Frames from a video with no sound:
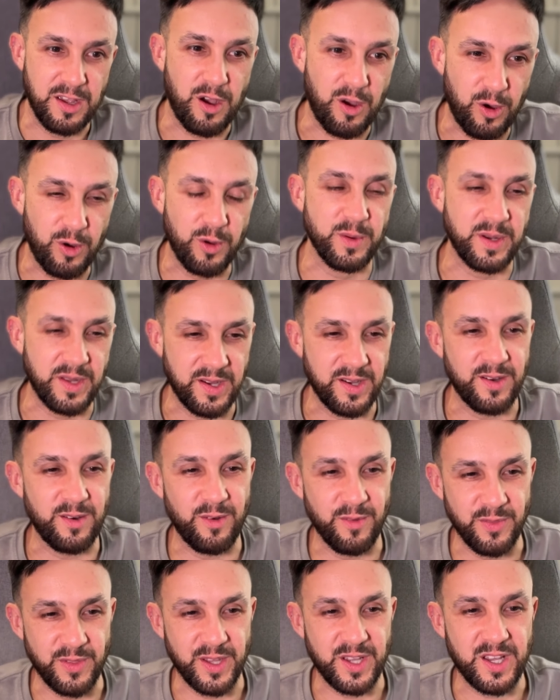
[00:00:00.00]

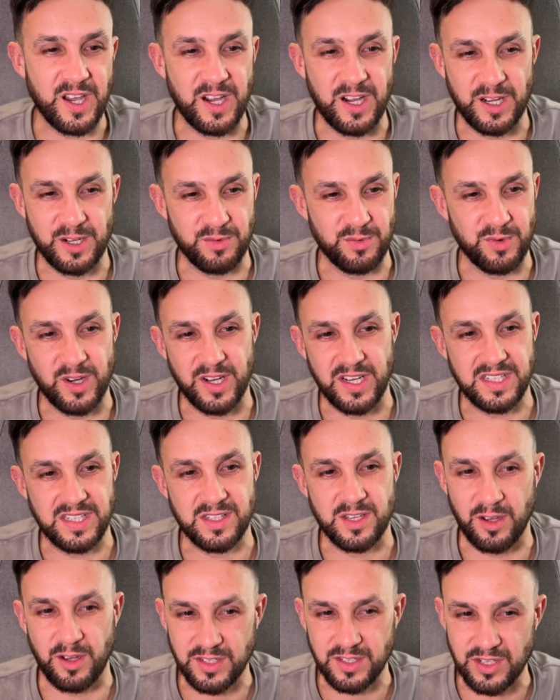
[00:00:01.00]
on the card, right?
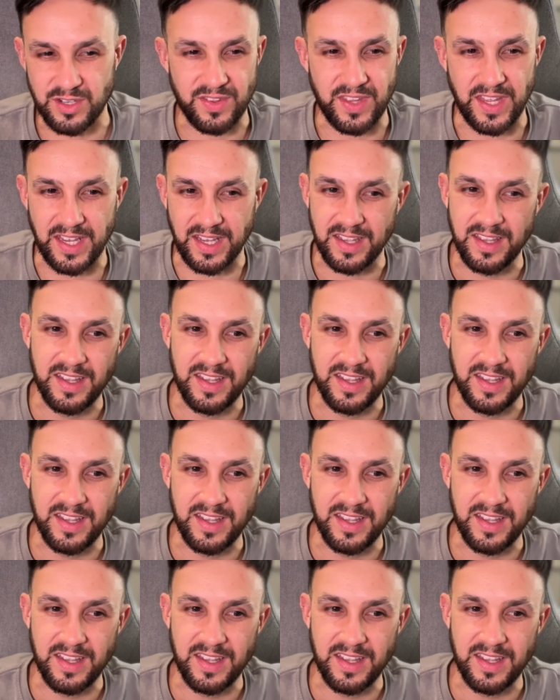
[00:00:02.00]
So I just think